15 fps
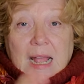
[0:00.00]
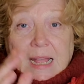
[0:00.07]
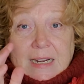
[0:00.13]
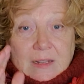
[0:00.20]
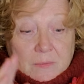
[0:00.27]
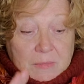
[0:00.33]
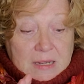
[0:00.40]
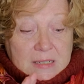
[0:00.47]

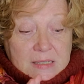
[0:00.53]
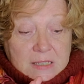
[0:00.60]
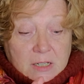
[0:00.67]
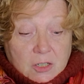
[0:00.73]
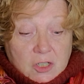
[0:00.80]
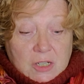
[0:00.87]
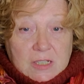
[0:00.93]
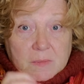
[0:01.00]
And it may
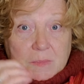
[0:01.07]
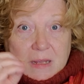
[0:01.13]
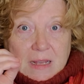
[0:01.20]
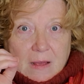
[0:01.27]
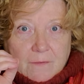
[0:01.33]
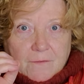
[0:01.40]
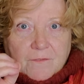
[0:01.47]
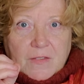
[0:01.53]
still just be
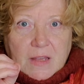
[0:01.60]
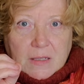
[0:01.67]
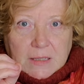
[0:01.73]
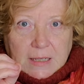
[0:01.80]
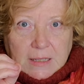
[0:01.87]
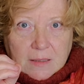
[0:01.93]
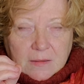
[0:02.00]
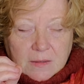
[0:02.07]
a
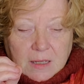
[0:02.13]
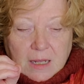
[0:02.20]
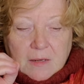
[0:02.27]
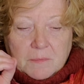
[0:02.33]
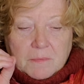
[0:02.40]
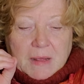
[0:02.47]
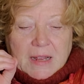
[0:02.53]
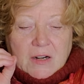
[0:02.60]
feeling.
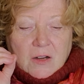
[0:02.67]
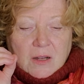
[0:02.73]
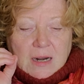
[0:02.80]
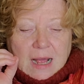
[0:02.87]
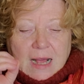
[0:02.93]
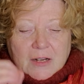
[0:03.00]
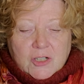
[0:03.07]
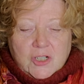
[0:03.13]
It may not
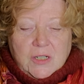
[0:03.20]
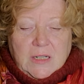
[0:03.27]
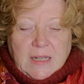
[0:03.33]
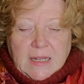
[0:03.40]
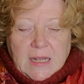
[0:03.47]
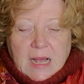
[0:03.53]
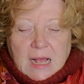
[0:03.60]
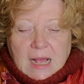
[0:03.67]

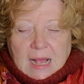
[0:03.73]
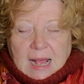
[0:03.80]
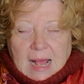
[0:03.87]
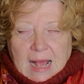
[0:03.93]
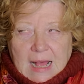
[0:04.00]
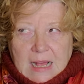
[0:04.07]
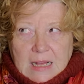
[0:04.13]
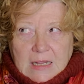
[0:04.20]
actually
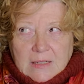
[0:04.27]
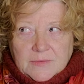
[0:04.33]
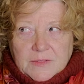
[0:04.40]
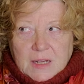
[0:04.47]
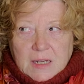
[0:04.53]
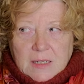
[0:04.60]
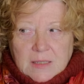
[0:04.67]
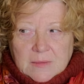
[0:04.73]
have
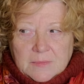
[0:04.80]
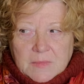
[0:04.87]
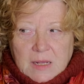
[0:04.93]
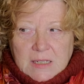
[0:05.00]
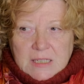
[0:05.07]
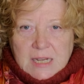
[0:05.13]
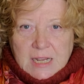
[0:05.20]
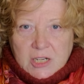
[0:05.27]

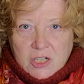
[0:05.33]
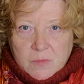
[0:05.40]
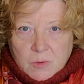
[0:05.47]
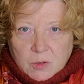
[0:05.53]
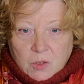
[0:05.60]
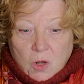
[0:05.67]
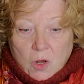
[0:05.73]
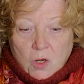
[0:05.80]
a tangible,
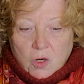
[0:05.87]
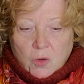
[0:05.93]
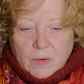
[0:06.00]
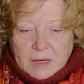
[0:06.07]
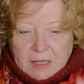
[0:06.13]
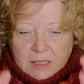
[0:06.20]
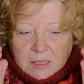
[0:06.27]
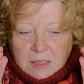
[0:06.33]

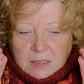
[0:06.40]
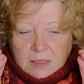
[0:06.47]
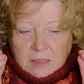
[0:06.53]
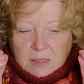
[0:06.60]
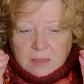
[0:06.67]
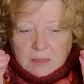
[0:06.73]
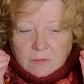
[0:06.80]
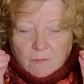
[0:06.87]
concrete
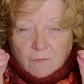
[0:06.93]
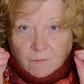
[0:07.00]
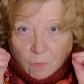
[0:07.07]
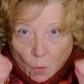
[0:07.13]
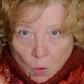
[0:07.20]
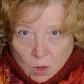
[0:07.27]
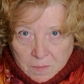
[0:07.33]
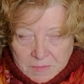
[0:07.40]

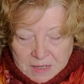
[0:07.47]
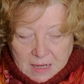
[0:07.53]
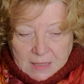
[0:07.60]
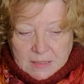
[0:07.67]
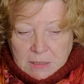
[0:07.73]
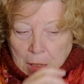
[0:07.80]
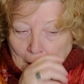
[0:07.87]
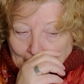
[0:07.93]
form
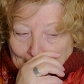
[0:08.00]
yet.